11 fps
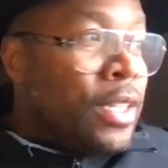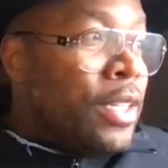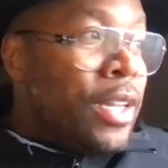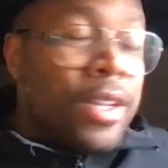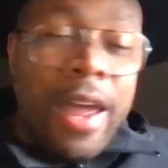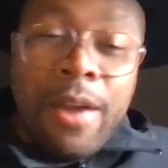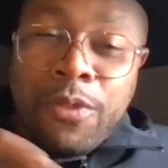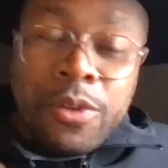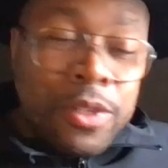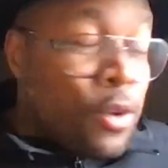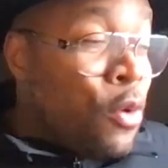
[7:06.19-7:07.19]
then
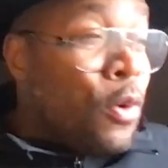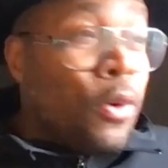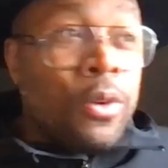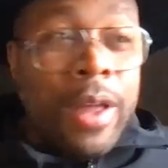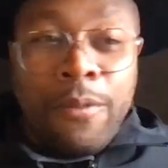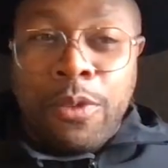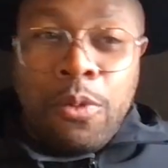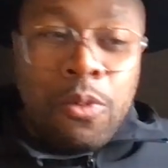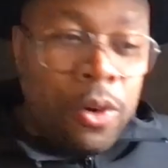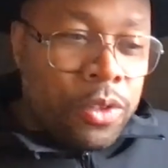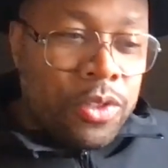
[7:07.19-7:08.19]
after school, after work,